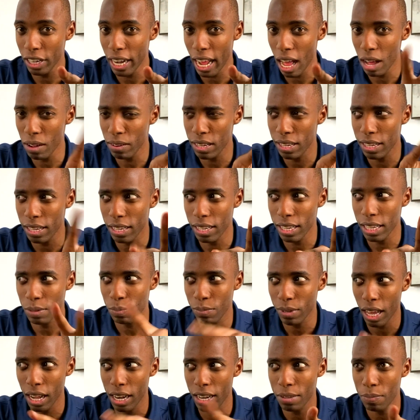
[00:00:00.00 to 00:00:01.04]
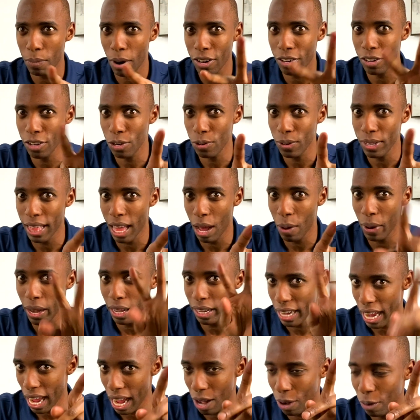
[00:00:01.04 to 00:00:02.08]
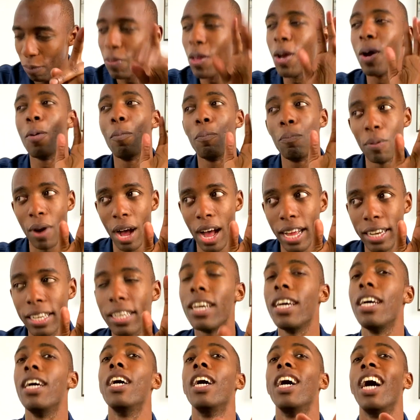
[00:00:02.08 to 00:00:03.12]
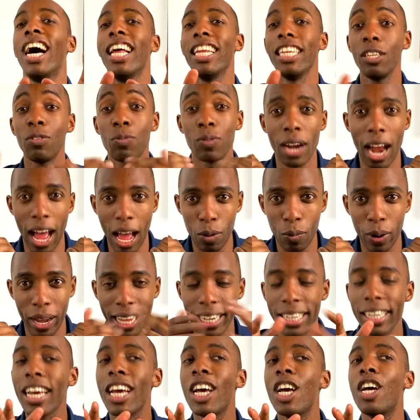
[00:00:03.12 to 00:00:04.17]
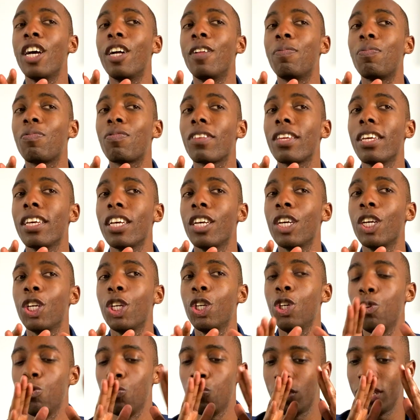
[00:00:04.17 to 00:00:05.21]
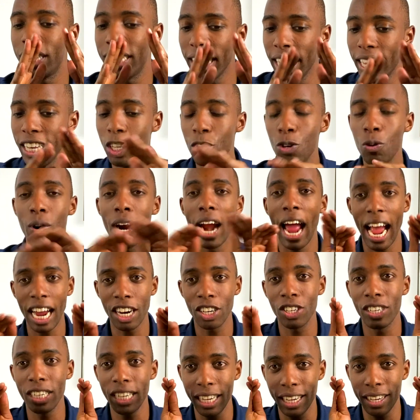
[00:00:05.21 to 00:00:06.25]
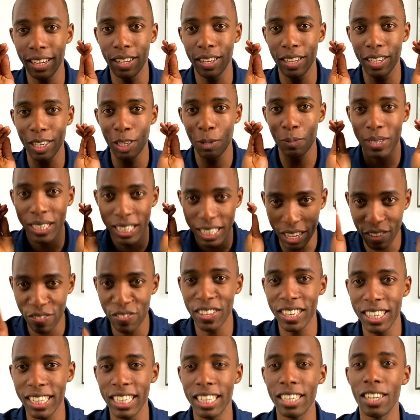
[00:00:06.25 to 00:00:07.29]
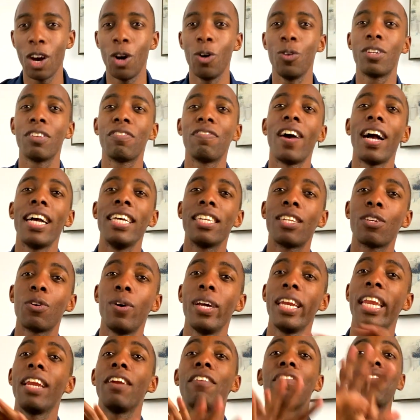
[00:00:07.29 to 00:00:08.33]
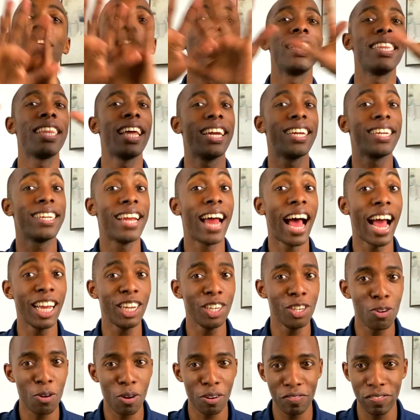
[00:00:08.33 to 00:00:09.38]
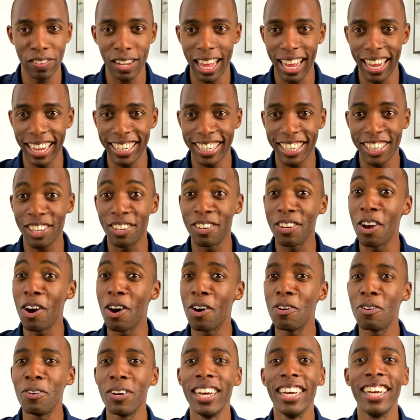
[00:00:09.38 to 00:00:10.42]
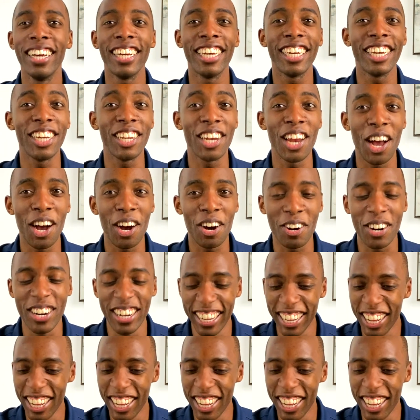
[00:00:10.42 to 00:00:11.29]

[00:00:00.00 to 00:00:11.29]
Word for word: now because it seems kind of smart to do it that way now, but at least when I went, you did, you were actually specifically told to find someone in a flight that is not in your flight. So no, you know,